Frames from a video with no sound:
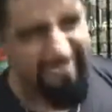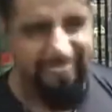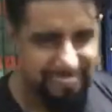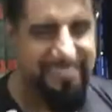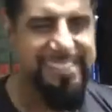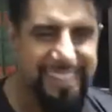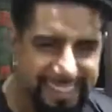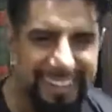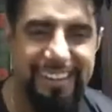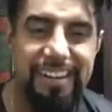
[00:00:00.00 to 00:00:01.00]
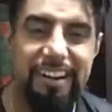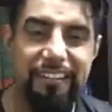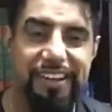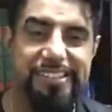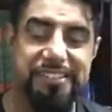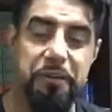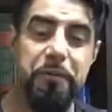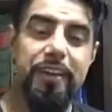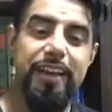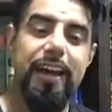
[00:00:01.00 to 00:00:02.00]
I'm a jahil, right? So,
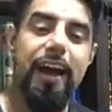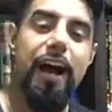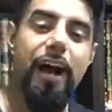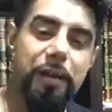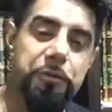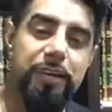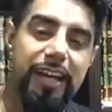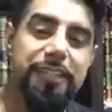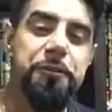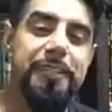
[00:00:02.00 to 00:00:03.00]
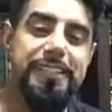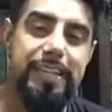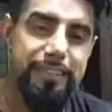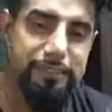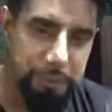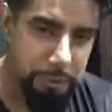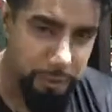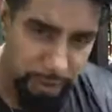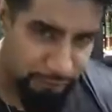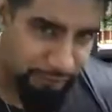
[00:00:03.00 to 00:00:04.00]
I would like to extend to you an
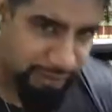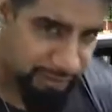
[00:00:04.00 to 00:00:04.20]
offer.